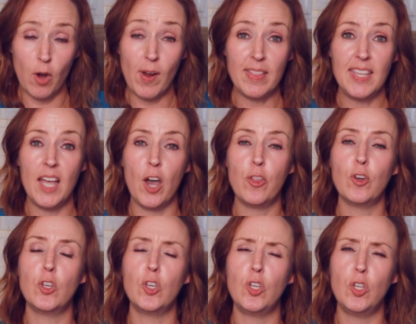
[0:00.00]
All right, the other
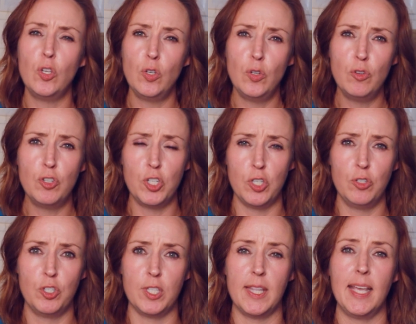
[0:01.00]

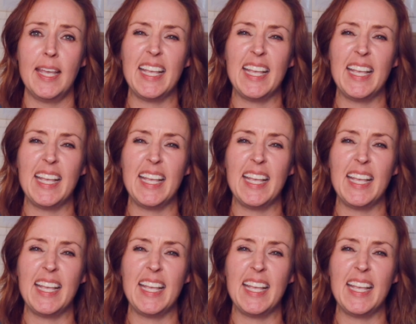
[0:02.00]
huge thing